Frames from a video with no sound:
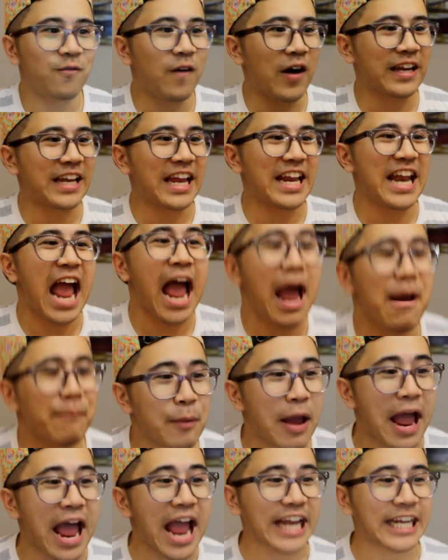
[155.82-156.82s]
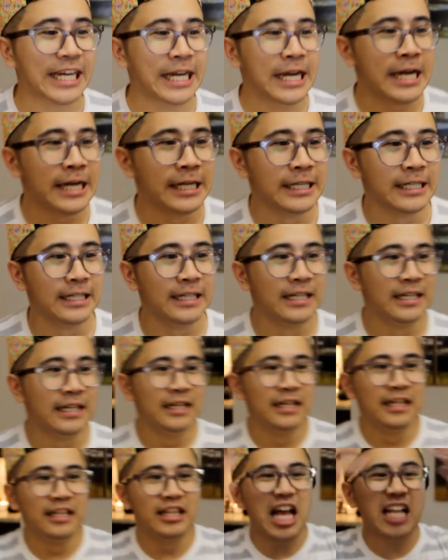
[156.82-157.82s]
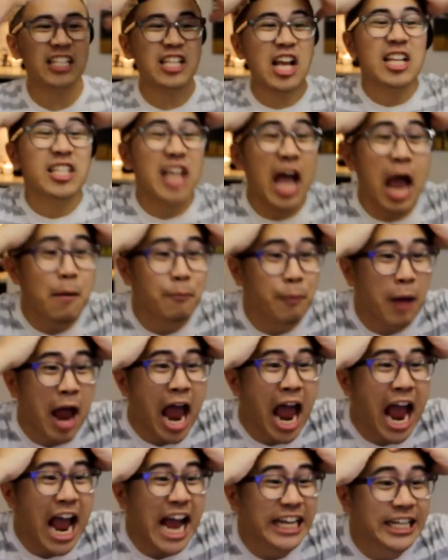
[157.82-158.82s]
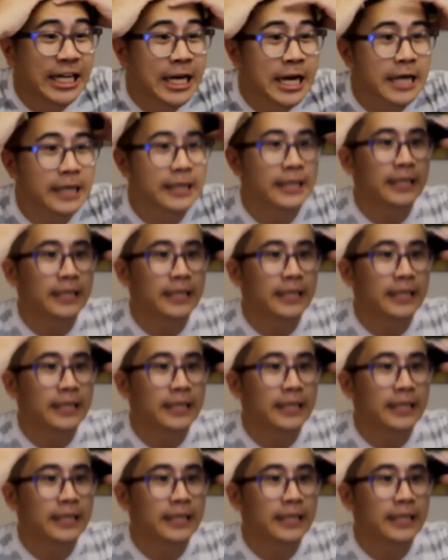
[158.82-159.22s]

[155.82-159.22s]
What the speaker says: Fucking epic! This is epic!